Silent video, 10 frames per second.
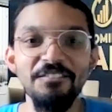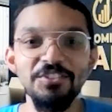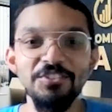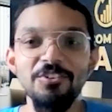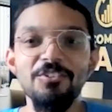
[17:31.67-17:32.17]

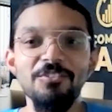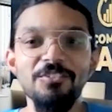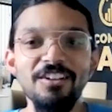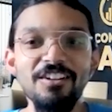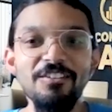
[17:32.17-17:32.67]
So
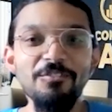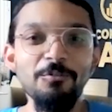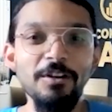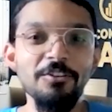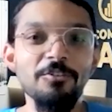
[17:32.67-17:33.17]

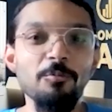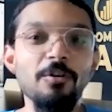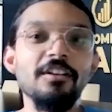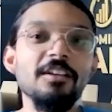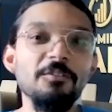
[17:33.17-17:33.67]
when you're
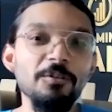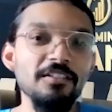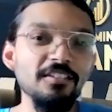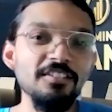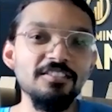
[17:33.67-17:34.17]
working
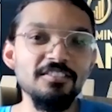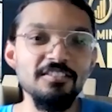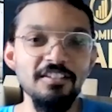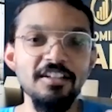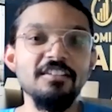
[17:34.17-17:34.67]
with this,
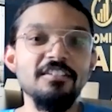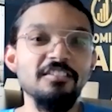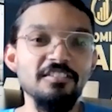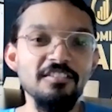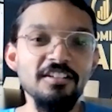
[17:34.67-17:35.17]
like
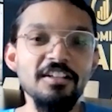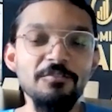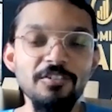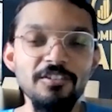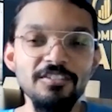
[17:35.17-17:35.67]

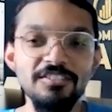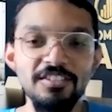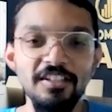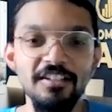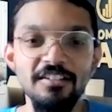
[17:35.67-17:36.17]
Vern
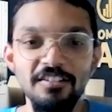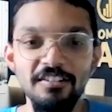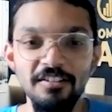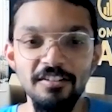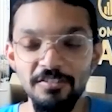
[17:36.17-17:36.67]
said
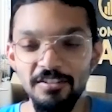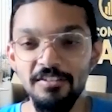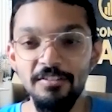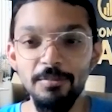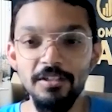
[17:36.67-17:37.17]

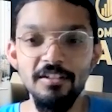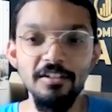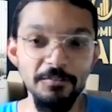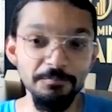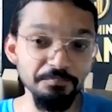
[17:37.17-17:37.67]
at the
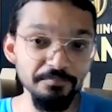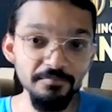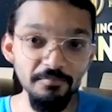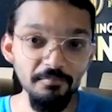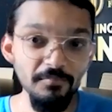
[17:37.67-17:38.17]
beginning,
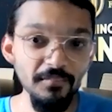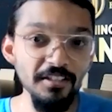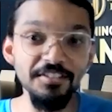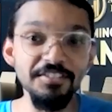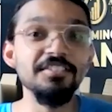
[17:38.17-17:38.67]

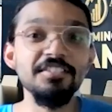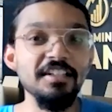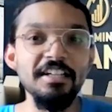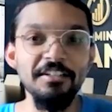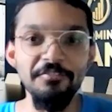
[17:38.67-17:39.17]
this isn't
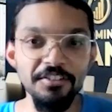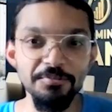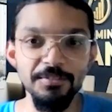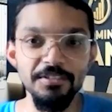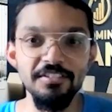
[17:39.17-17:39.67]
an
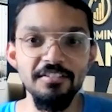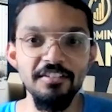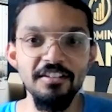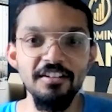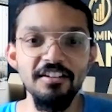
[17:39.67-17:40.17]
investment.
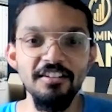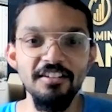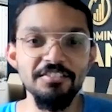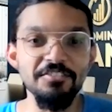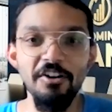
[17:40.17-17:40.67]

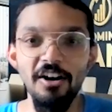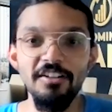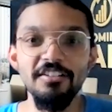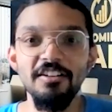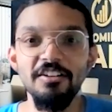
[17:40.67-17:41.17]
It's not.